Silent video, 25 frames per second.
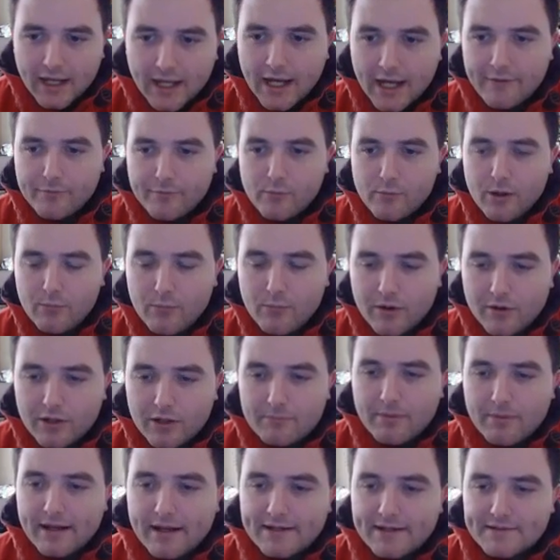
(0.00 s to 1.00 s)
Hey everyone,
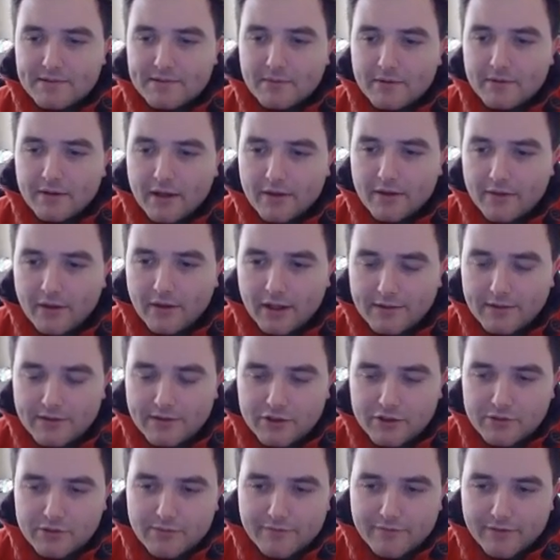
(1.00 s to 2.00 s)
welcome back to another
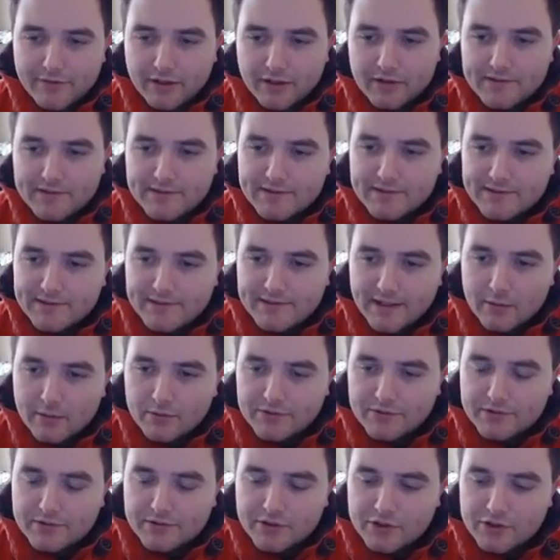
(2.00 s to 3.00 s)
edition of my videos, and today I
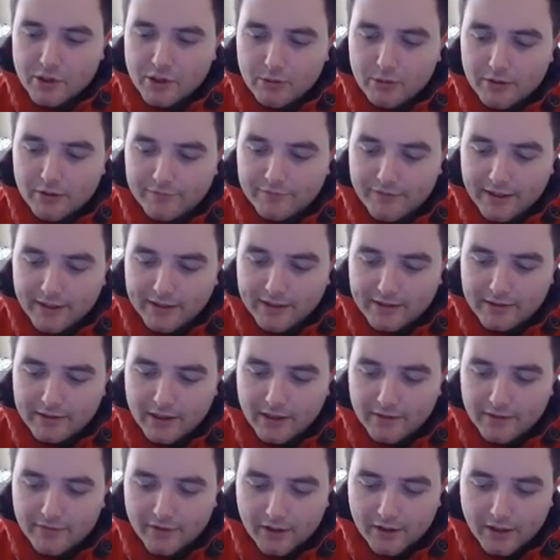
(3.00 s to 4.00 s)
wanted to show off
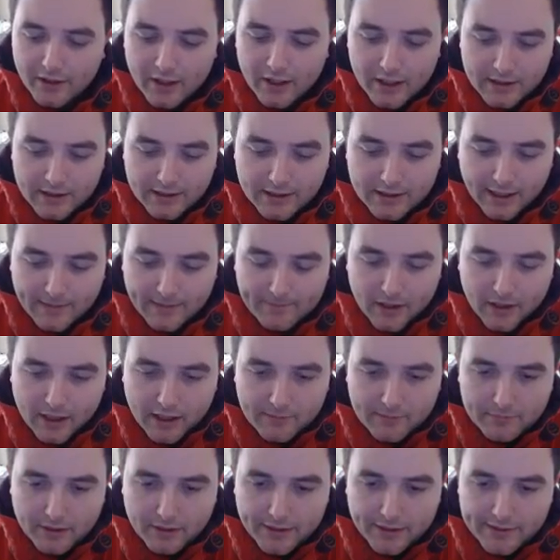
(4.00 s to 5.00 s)
another game that
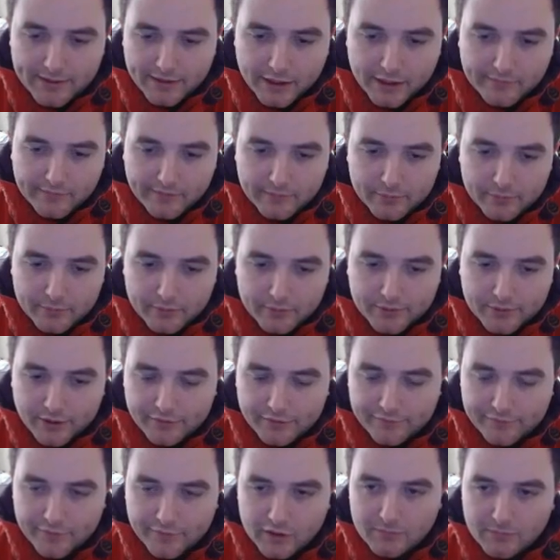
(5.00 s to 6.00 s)
I played over the board
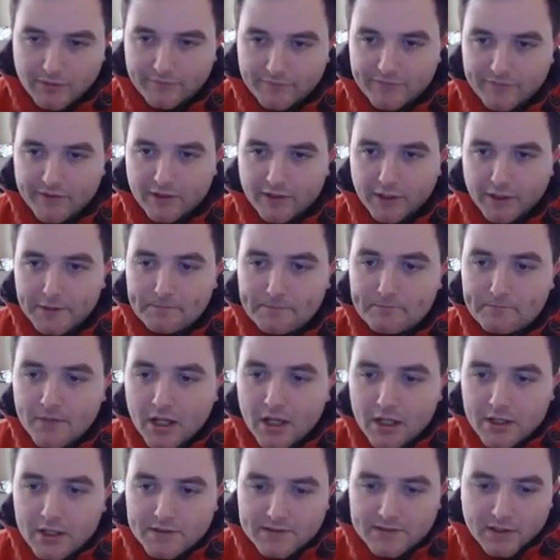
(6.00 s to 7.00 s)
a few months ago.
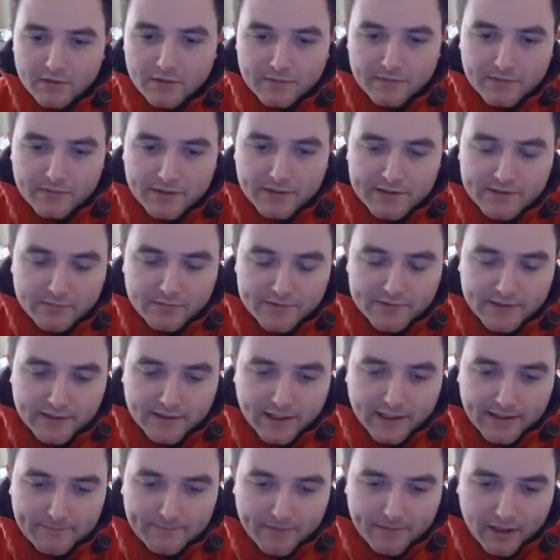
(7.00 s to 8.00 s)
So this was a
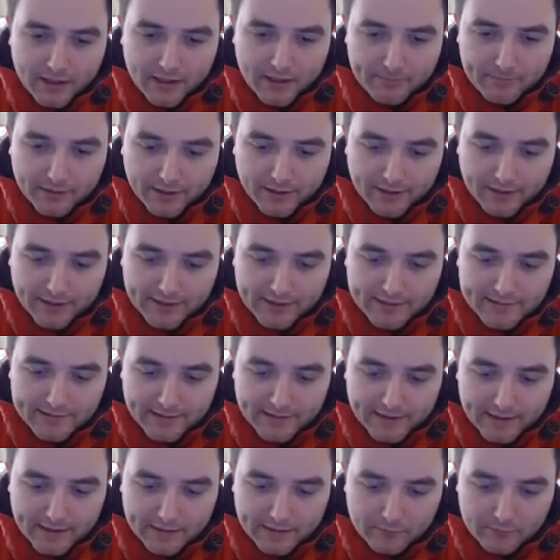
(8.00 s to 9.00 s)
game that I played
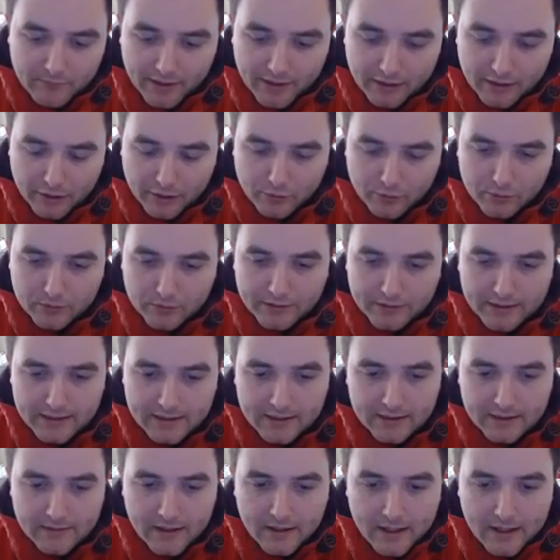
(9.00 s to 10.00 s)
in my local
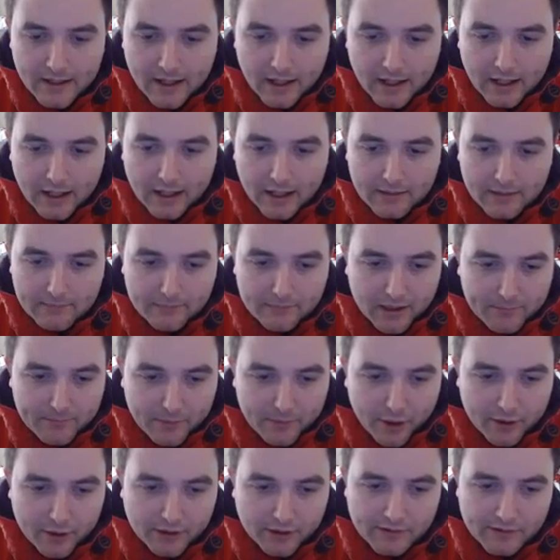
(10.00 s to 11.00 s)
league. Uh, my
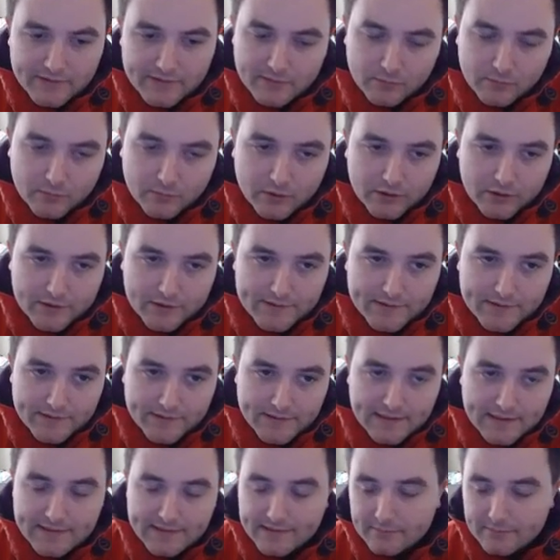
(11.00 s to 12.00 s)
opponent was a
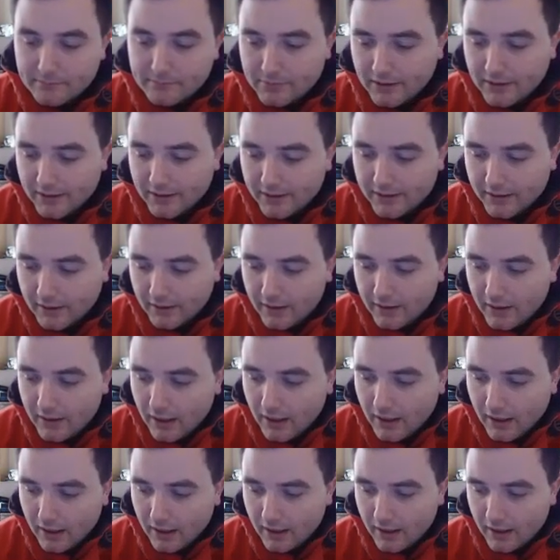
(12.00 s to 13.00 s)
decent player,
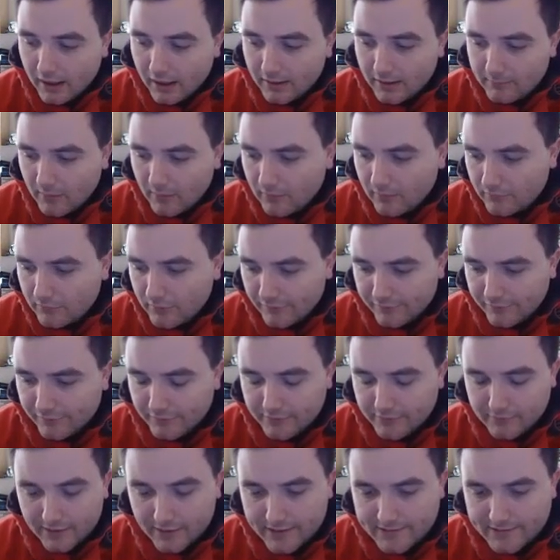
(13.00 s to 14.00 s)
um,
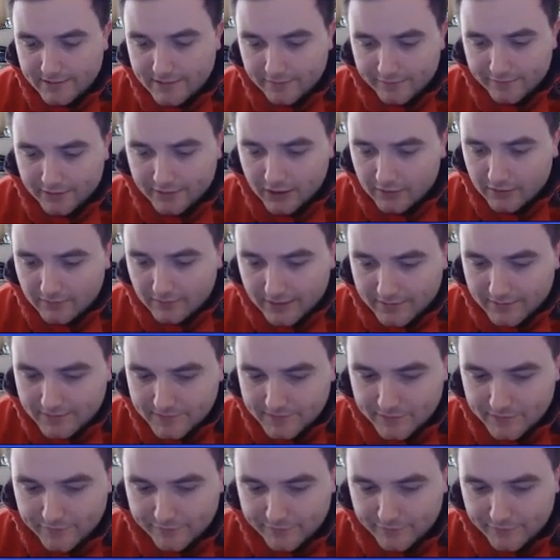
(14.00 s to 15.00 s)
roughly rated I think
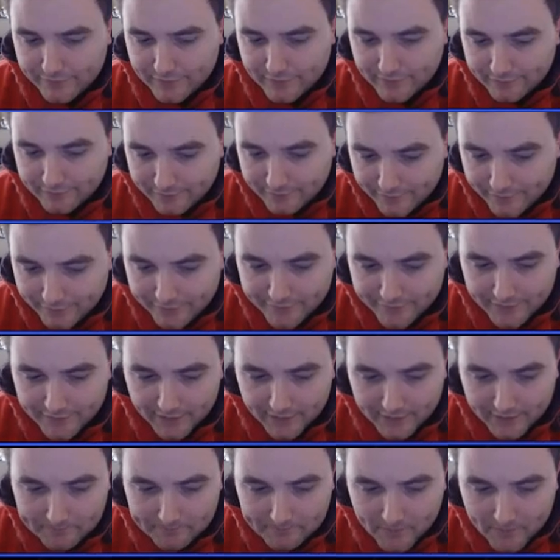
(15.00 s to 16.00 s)
around to the fifteen
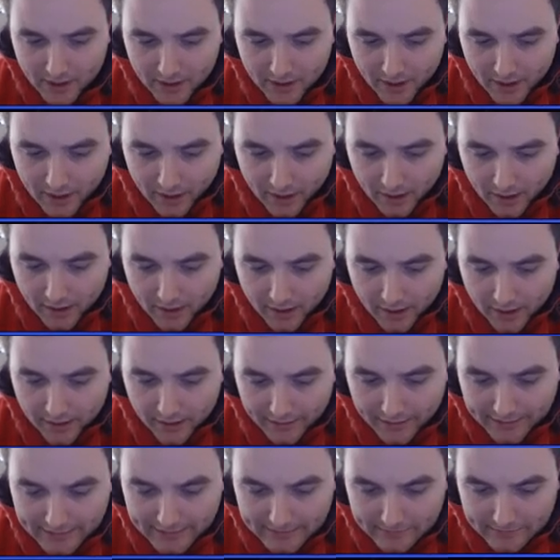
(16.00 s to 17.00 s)
fifty. Uh,
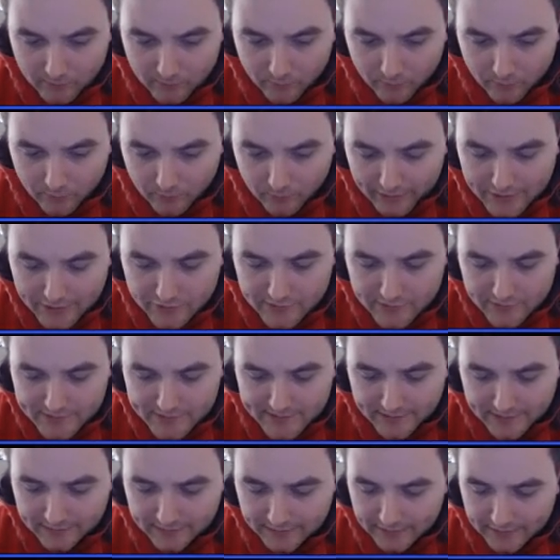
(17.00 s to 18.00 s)
he,
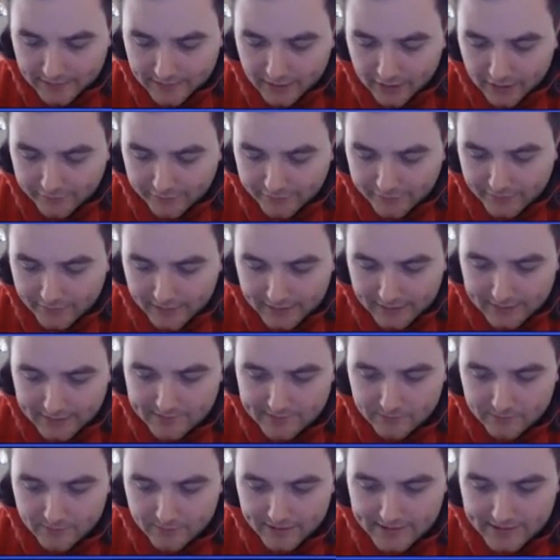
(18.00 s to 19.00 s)
interestingly enough,
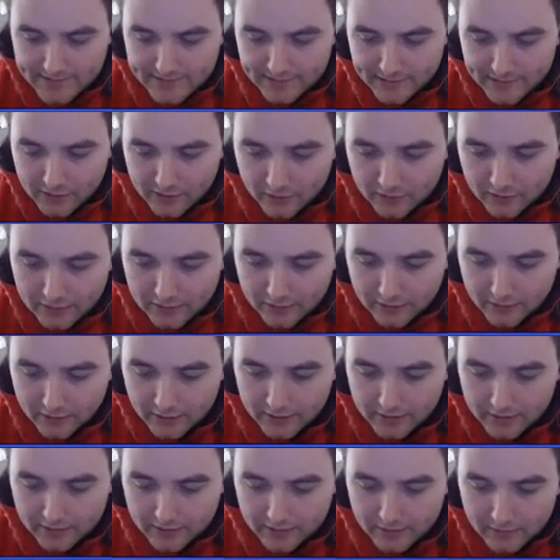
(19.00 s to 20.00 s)
his rating
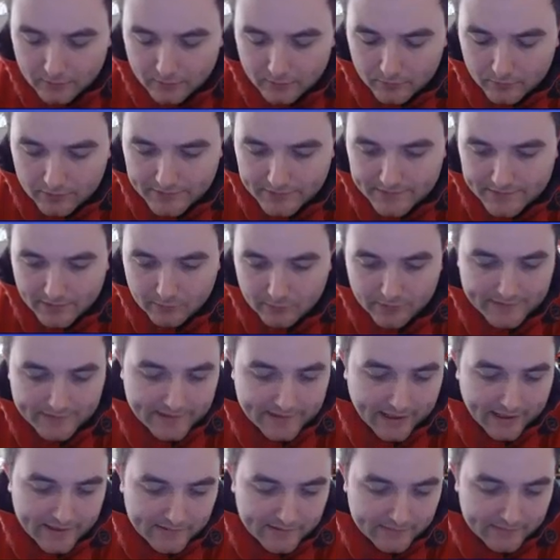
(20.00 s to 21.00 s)
online was,
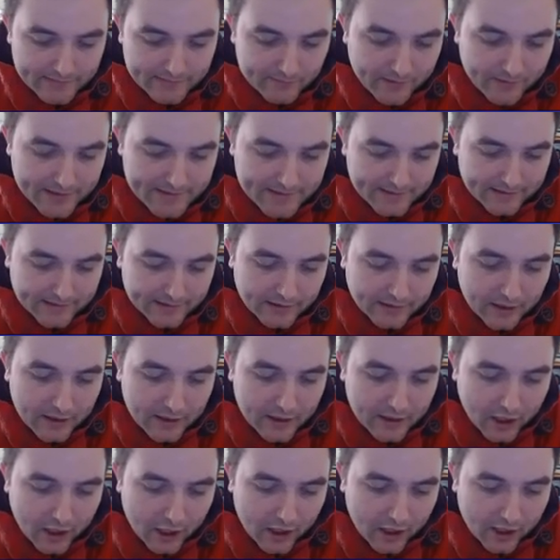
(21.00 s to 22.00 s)
was eight, his rating
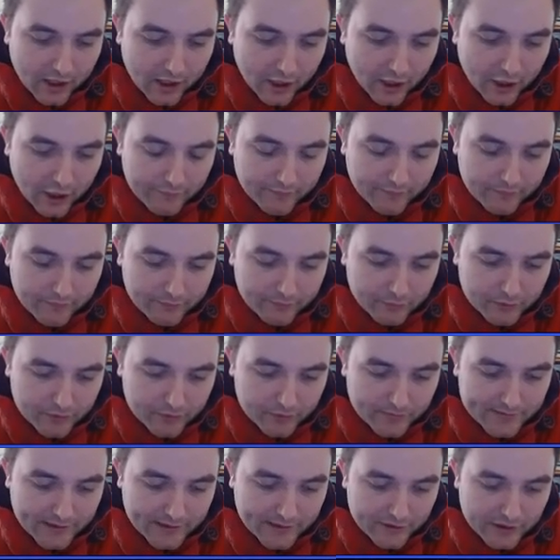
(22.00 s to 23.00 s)
uh, over the
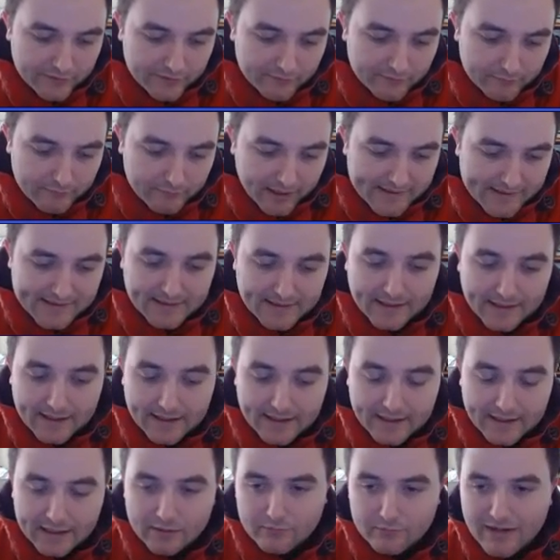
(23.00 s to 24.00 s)
board was actually even better
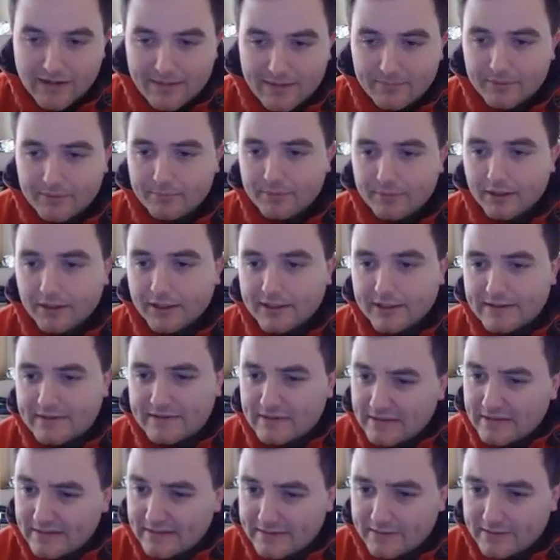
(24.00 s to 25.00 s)
in rapid play.
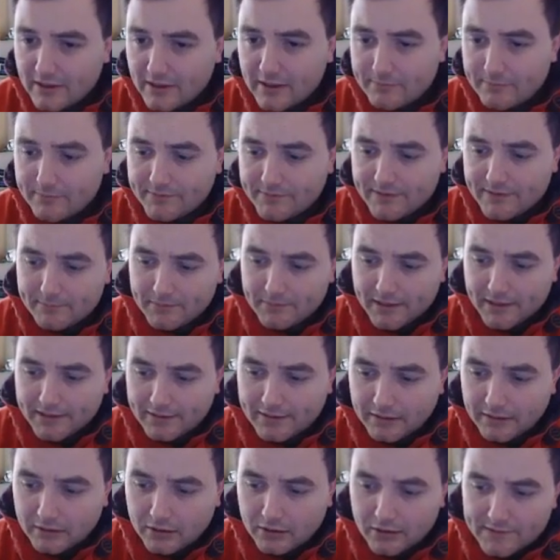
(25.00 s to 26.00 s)
So he, this guy played
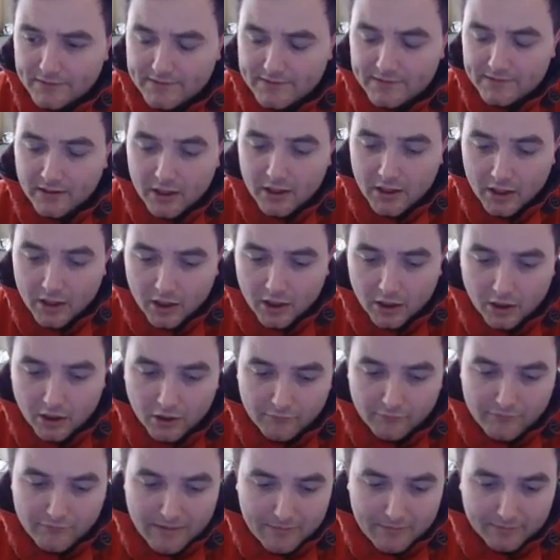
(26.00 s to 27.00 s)
a lot
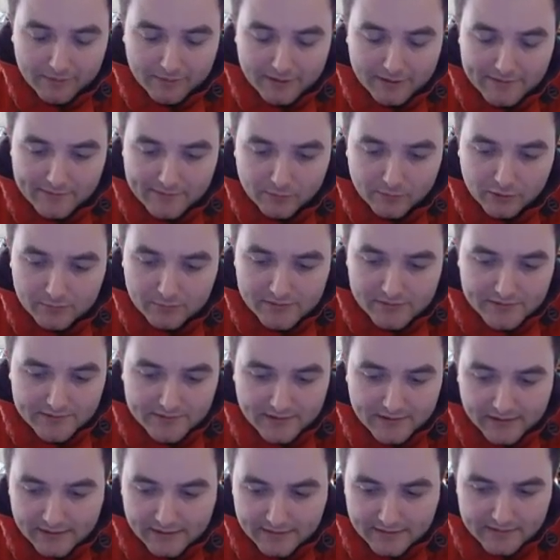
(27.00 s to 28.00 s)
of rapid play
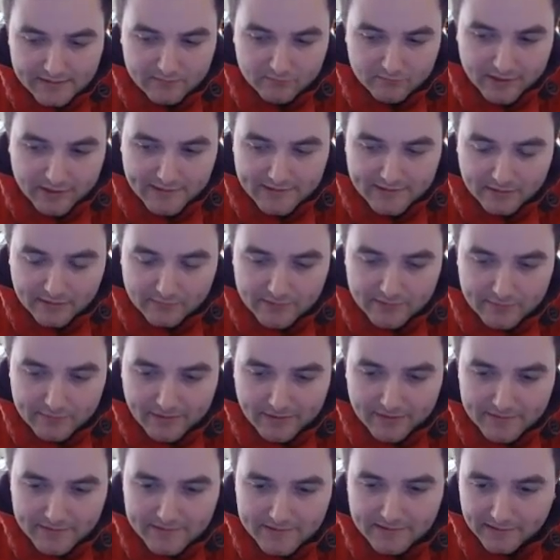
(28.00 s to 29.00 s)
tournaments, and his rating was
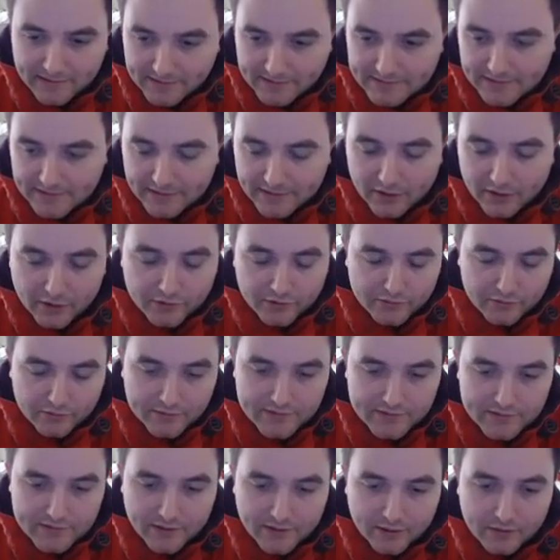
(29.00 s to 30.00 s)
about sixteen
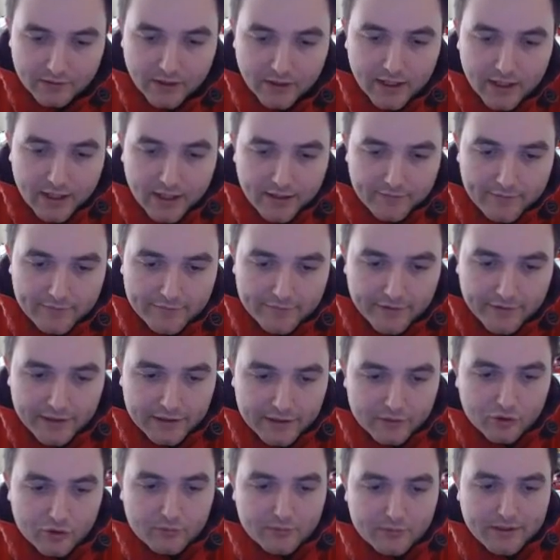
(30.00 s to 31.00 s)
hundred. So very
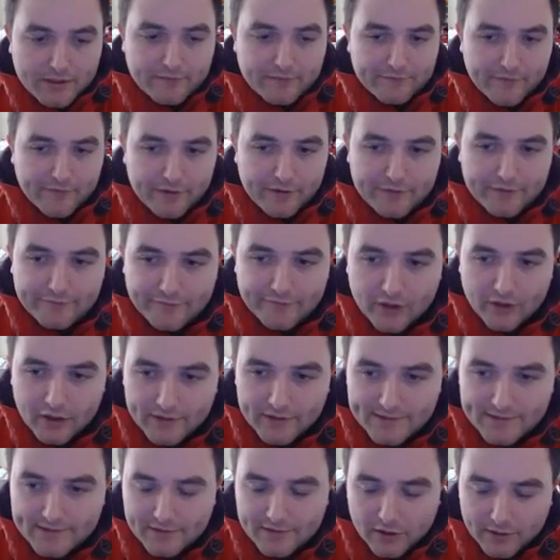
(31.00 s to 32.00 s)
normally very
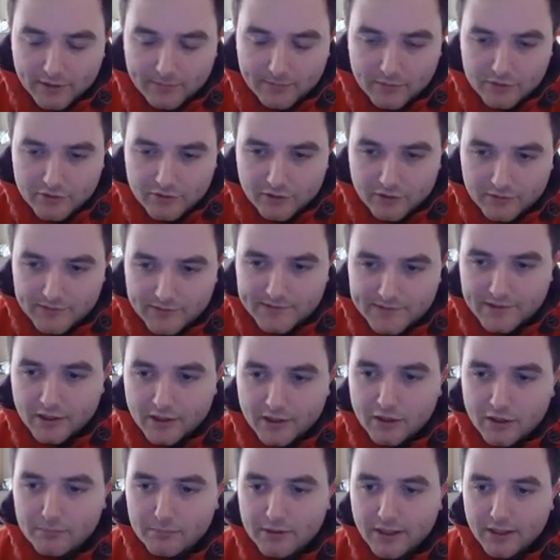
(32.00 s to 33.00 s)
fast time control
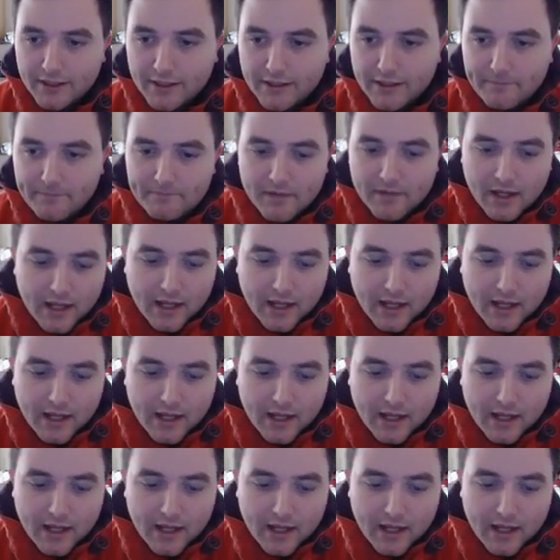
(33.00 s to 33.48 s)
style player.